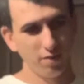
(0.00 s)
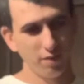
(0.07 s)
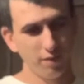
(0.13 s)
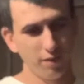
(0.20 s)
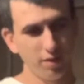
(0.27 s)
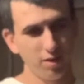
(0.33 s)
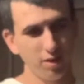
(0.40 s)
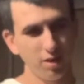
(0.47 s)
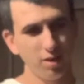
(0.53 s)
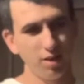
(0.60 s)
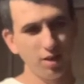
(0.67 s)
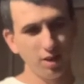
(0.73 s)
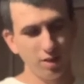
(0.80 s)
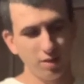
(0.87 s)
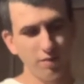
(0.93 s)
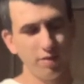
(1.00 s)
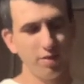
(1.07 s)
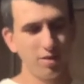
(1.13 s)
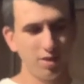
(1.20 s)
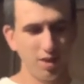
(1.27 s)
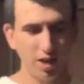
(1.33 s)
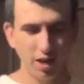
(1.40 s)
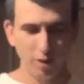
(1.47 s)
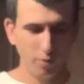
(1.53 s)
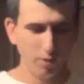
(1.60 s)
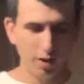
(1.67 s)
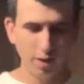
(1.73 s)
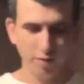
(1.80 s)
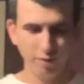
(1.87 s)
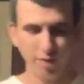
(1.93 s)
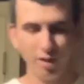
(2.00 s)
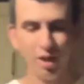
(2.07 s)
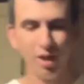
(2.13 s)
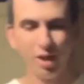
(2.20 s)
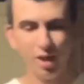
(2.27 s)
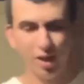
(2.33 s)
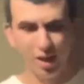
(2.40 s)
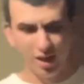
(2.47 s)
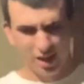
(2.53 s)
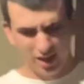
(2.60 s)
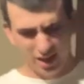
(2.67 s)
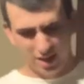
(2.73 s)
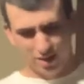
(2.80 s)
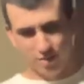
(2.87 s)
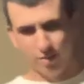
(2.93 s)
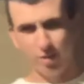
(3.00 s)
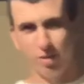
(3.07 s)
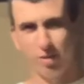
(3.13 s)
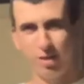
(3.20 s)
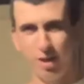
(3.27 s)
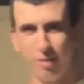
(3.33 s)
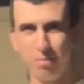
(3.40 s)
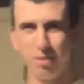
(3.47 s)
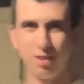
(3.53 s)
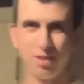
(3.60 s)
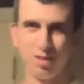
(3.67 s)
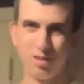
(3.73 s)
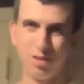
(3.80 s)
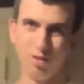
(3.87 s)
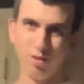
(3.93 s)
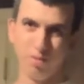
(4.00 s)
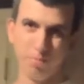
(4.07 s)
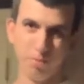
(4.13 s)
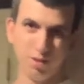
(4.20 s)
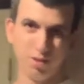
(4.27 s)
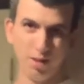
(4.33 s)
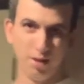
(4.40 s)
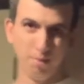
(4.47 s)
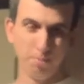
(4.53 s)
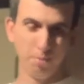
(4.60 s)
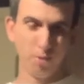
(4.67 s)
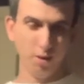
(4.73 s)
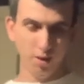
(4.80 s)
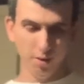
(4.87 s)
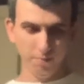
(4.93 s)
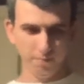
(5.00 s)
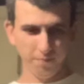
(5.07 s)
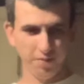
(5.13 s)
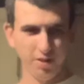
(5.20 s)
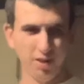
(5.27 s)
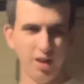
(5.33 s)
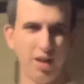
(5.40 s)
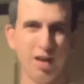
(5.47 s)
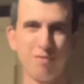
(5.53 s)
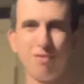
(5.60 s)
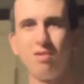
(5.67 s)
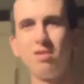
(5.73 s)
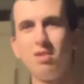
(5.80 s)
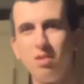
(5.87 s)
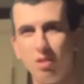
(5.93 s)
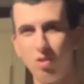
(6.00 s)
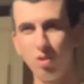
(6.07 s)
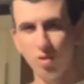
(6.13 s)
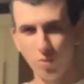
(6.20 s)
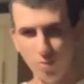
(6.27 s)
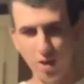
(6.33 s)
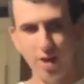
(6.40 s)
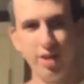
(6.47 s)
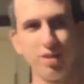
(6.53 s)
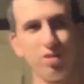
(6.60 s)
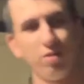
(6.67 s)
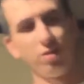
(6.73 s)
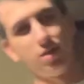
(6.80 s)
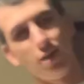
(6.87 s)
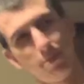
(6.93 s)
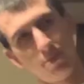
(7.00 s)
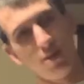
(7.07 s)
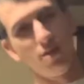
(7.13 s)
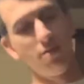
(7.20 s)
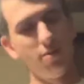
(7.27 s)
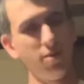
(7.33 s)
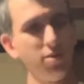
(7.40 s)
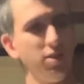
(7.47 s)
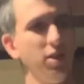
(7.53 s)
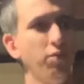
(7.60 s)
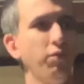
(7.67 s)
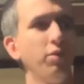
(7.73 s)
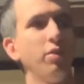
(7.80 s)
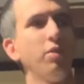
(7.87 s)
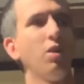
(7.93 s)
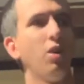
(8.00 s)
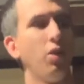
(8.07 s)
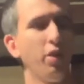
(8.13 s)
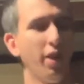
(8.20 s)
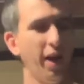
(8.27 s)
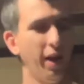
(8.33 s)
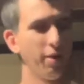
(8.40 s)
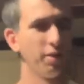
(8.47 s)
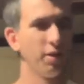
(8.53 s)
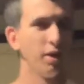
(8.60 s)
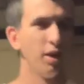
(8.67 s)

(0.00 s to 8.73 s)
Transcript: V you got the VCR, whatever. And they're all there because it's the only place I can put it. And I have all these long wires hooked up to the receiver and all that.